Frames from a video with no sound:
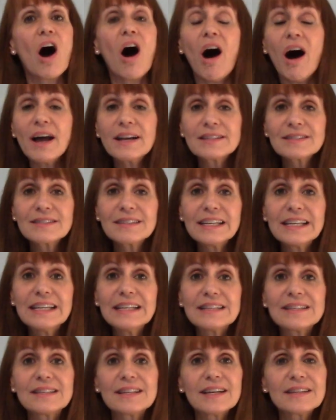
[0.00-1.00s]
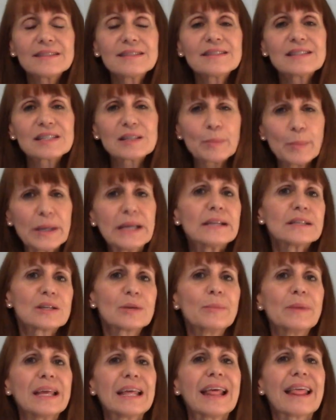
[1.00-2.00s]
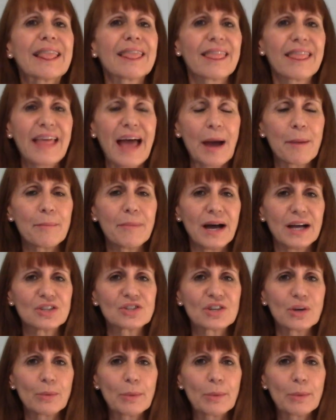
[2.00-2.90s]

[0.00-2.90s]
honestly doesn't speak to me that much.